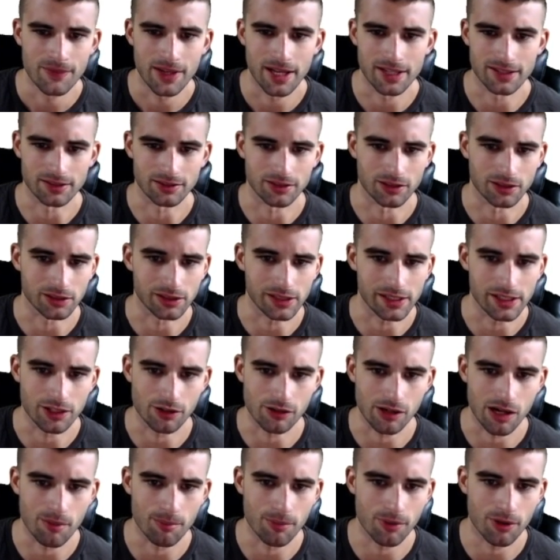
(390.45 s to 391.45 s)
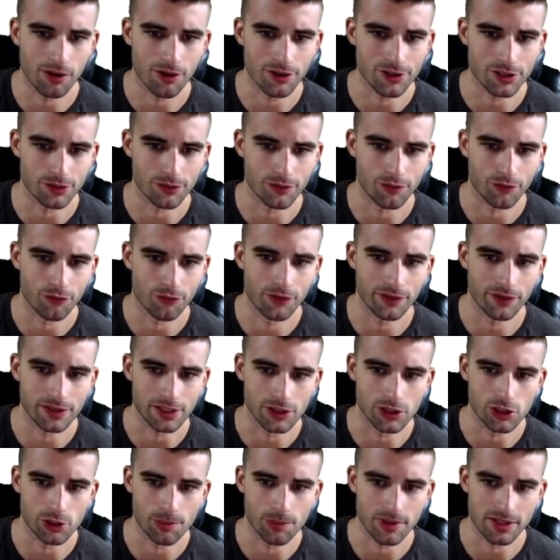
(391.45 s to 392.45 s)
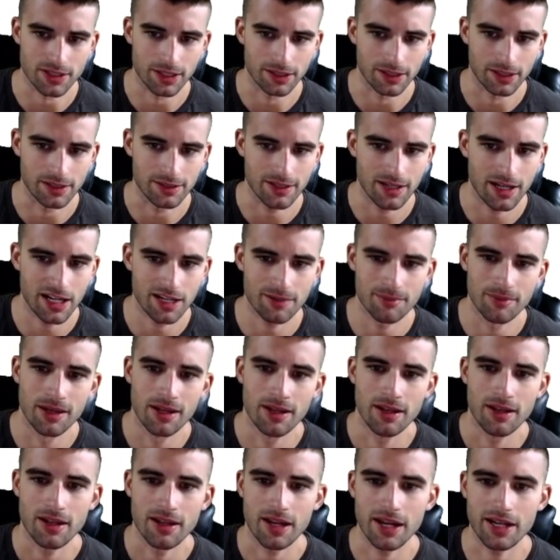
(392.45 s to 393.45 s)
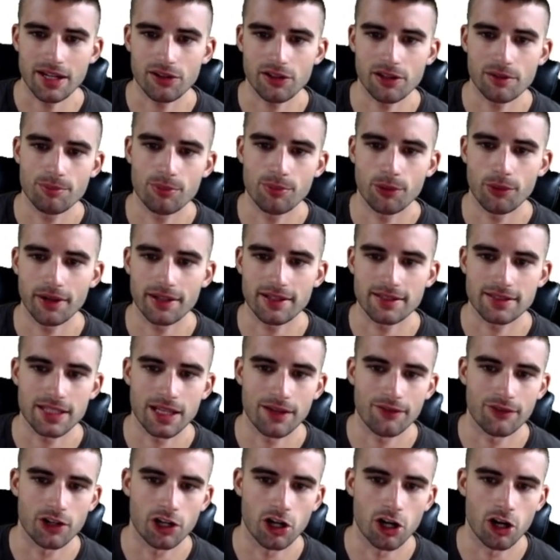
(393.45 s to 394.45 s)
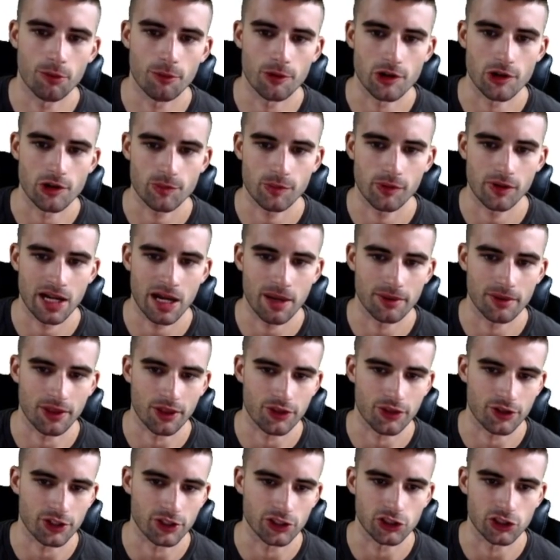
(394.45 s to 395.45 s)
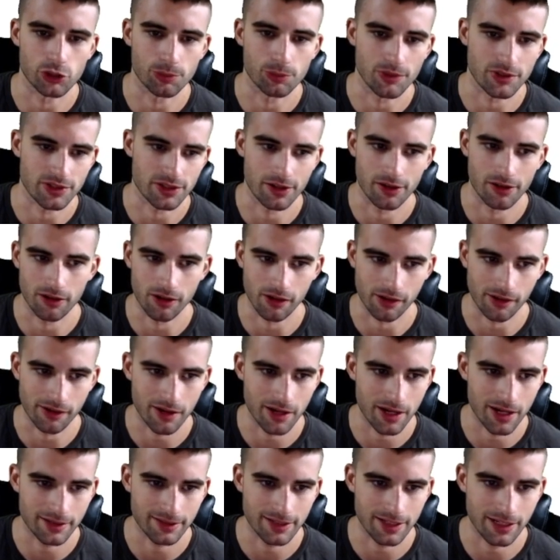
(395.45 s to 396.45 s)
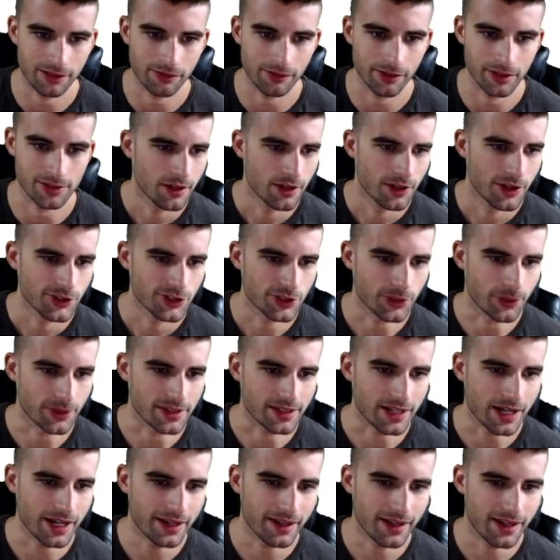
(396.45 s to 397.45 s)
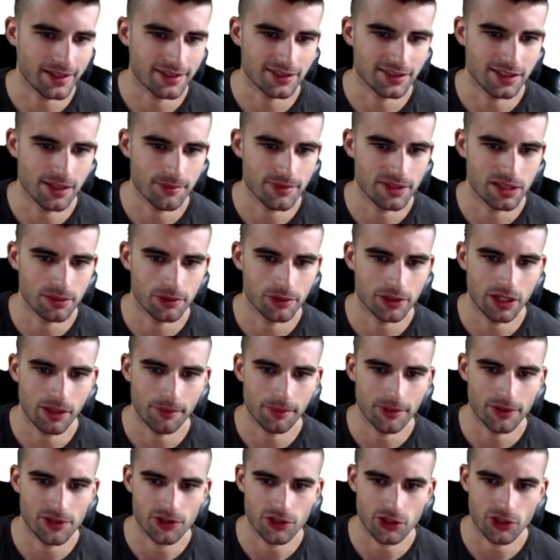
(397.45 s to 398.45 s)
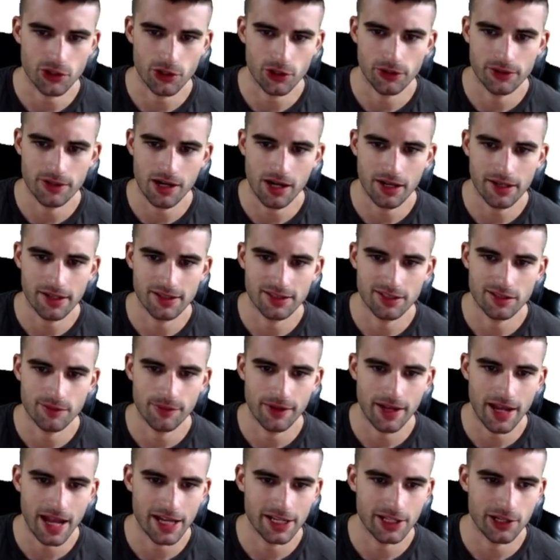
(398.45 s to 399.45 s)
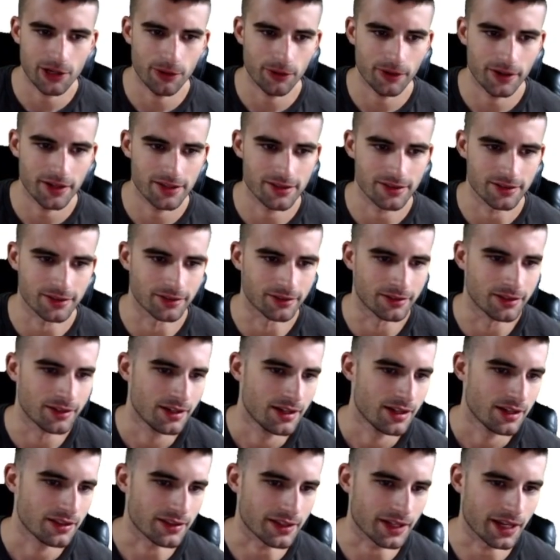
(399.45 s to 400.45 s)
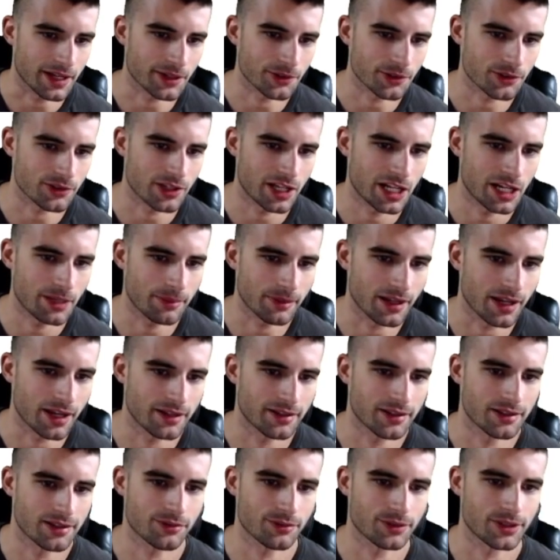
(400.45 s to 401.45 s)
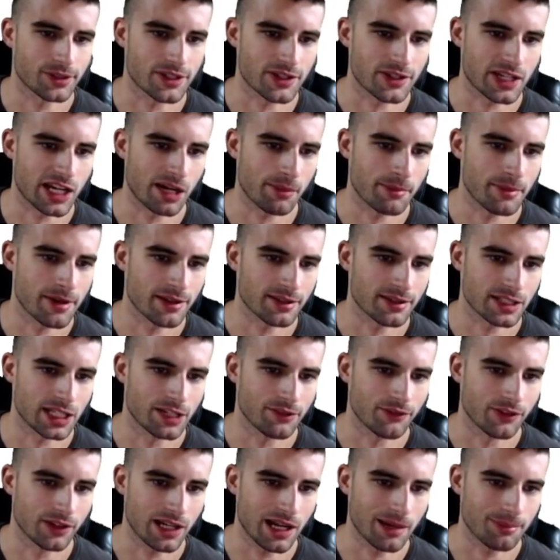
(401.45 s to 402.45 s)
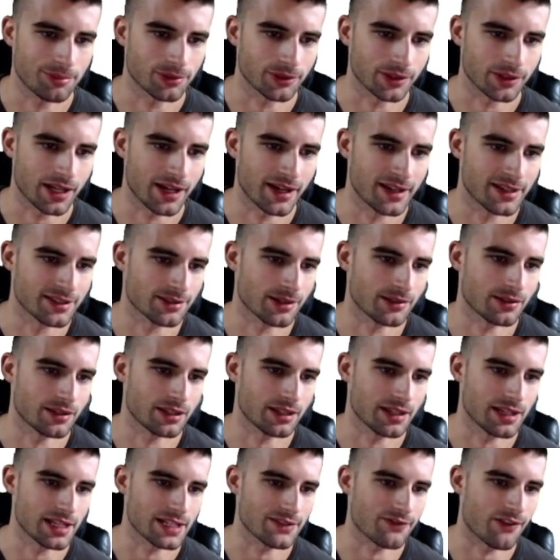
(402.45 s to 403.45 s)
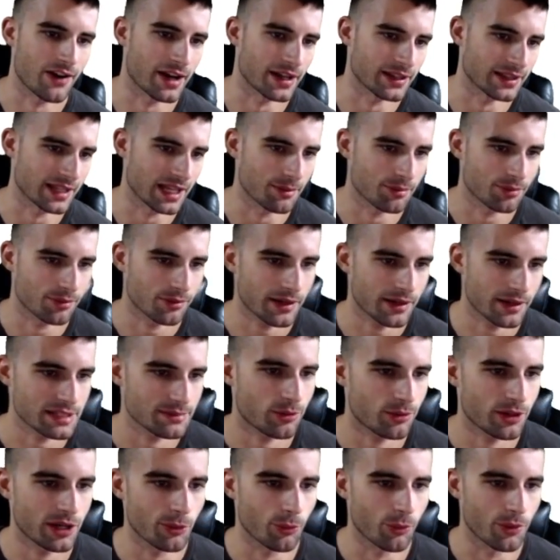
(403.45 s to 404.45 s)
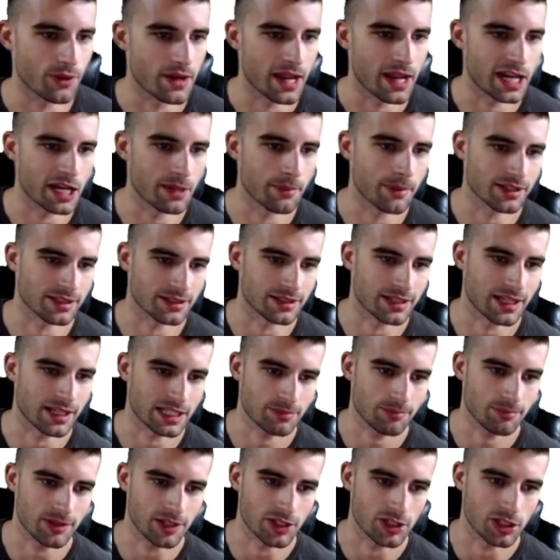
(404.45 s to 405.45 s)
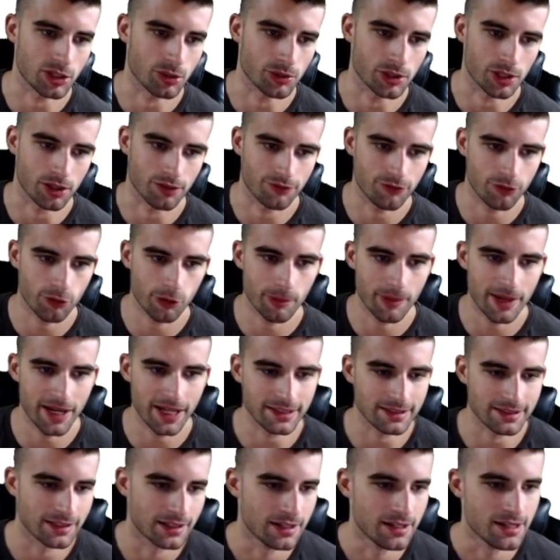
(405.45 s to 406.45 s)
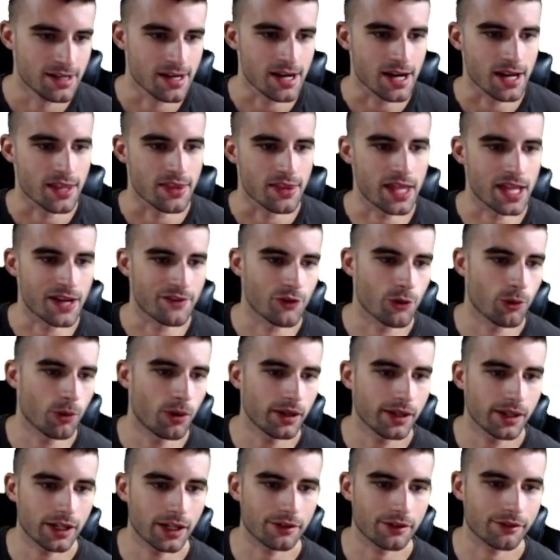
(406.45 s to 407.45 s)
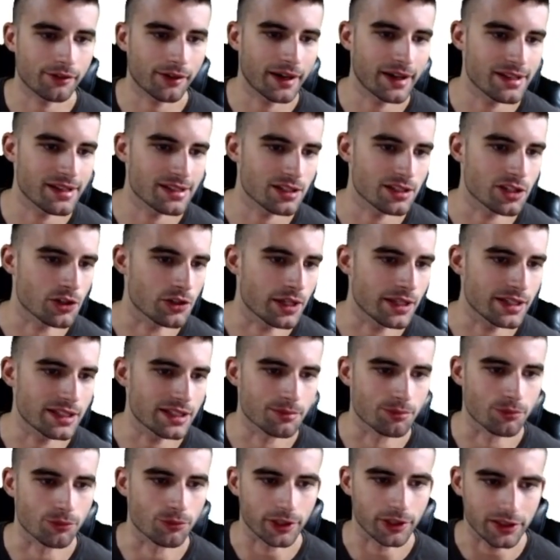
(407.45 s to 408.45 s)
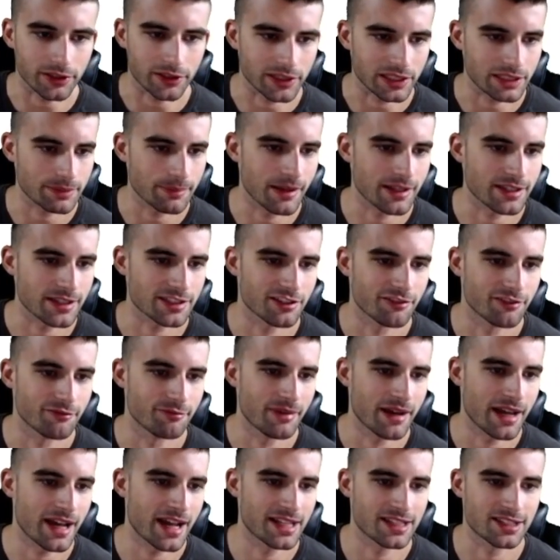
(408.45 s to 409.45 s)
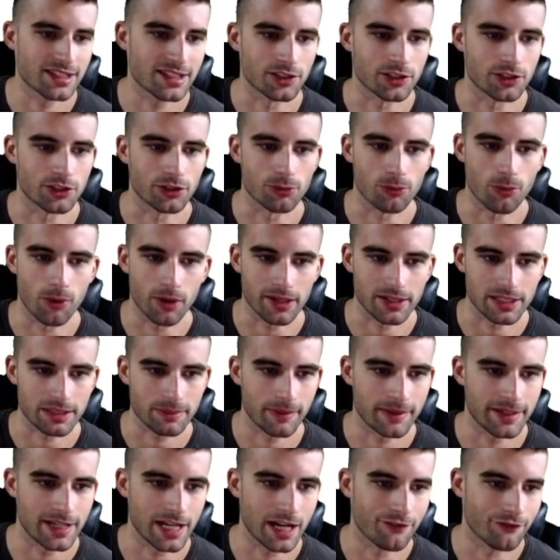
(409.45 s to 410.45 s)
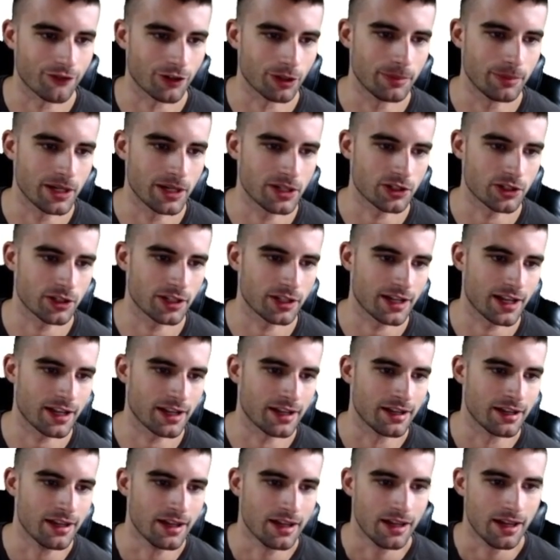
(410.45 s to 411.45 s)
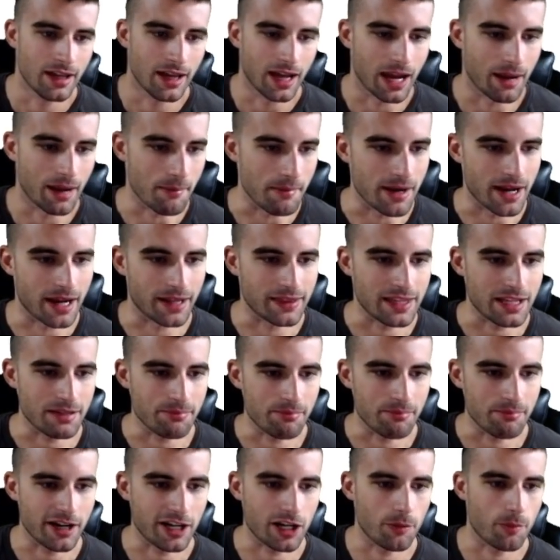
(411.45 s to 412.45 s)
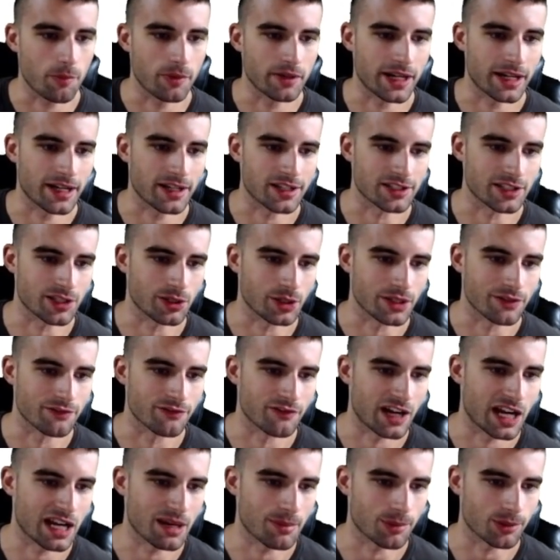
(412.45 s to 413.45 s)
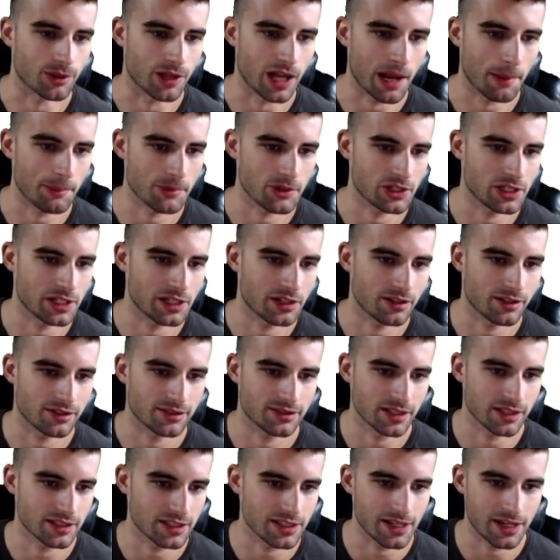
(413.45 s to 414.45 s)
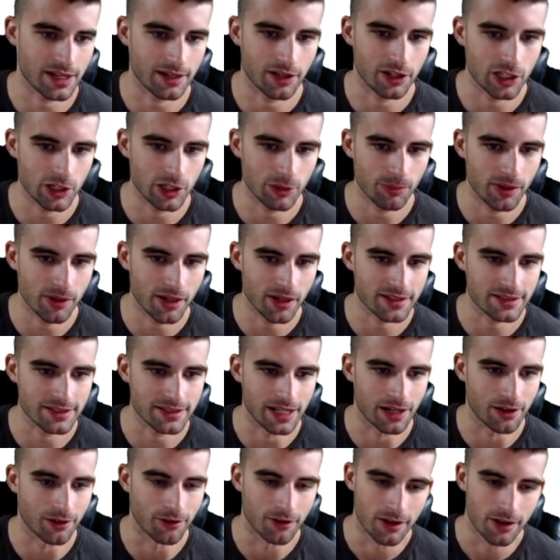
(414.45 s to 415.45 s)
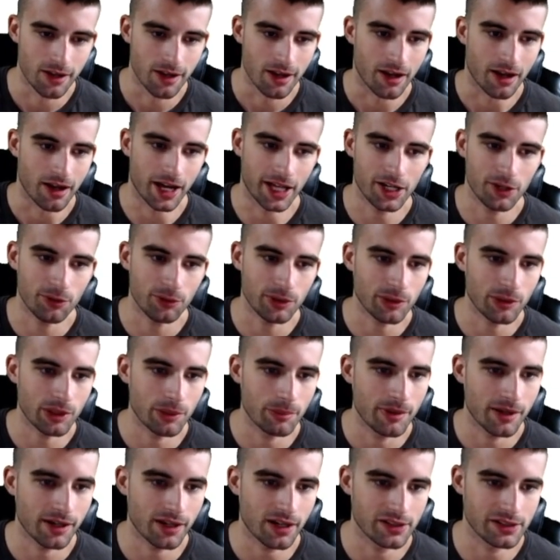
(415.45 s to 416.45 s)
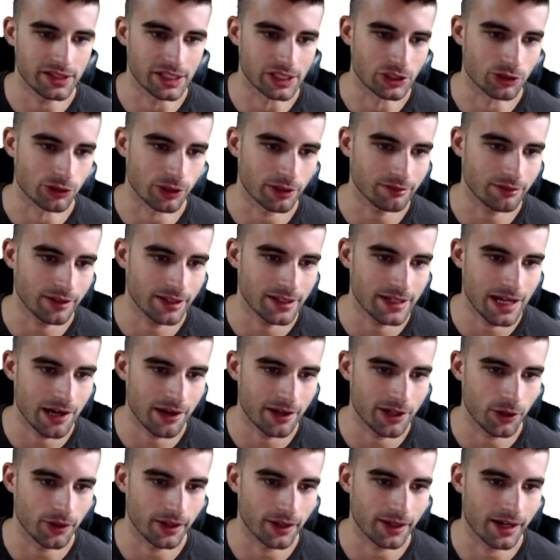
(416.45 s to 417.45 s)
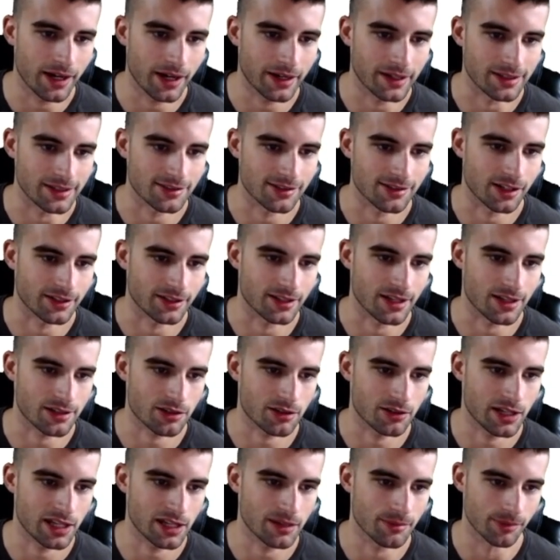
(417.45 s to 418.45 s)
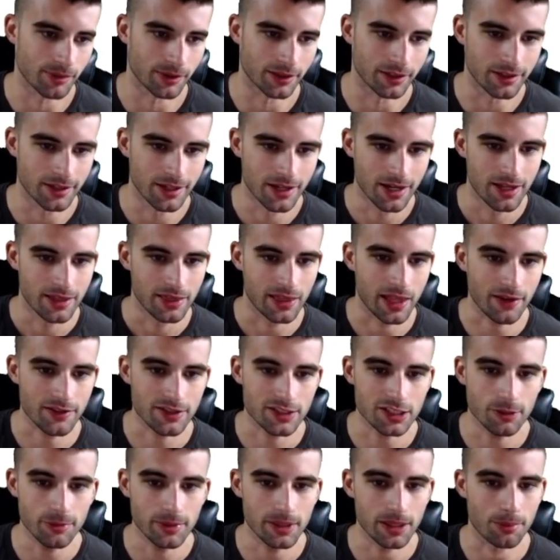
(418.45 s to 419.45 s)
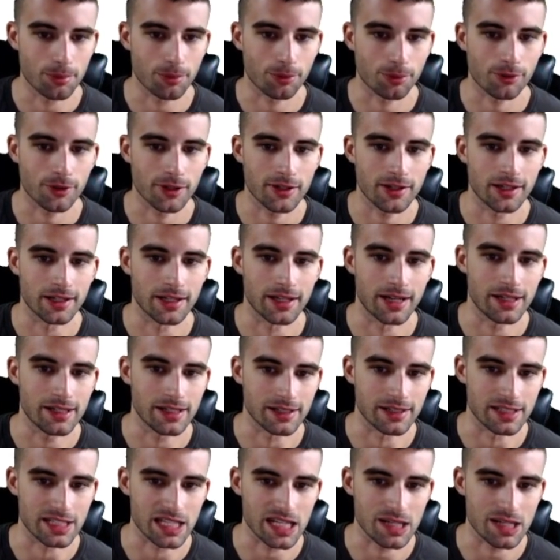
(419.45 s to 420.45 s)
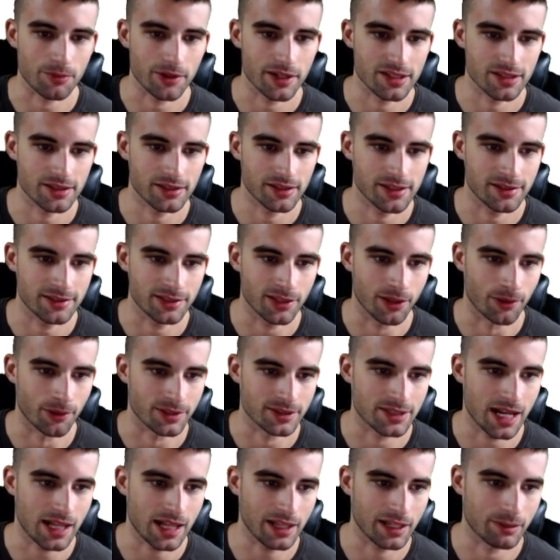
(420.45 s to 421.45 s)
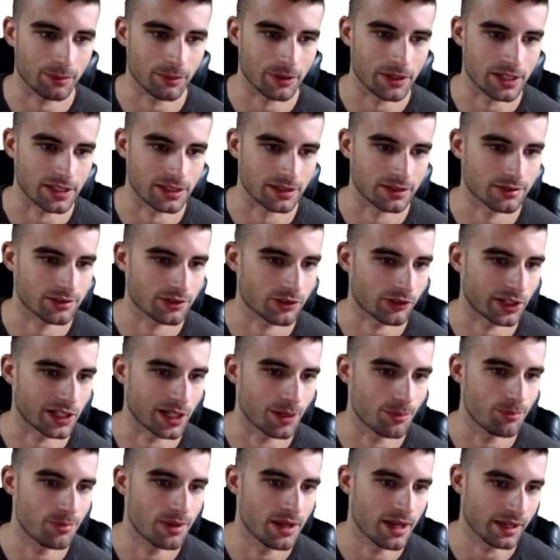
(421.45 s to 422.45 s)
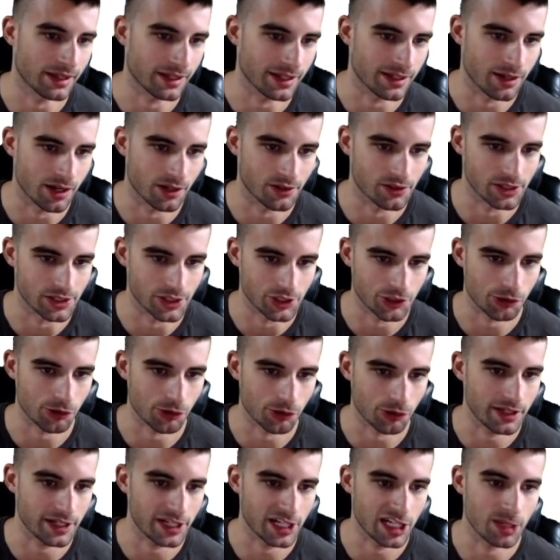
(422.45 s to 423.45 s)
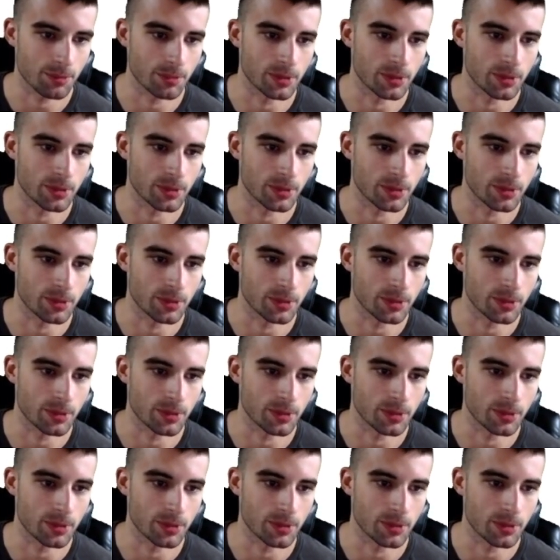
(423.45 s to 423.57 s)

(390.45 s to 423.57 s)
Has a good lead to ground balls over 52% of the time. And only 0.7 homers per nine with a 32% hard contact rate. So he's kind of got some similar numbers to Ohtani in some categories. And the Angels lineup, again, doesn't really scare me outside of a couple of guys, so I think he's fine at that price point. Wouldn't hate him as an SP2 in all formats. Then if you want to get crazy, you need some real expensive bats, and you want to spend down for a pitcher today, I mean, I think Michael Pineda is the only viable option here at $6,900. Now, I don't really want to pick on Detroit right now. I know they kind of sucked yesterday, but they've still been a pretty good hitting team recently, so it's not like we're just straight up picking on Detroit here.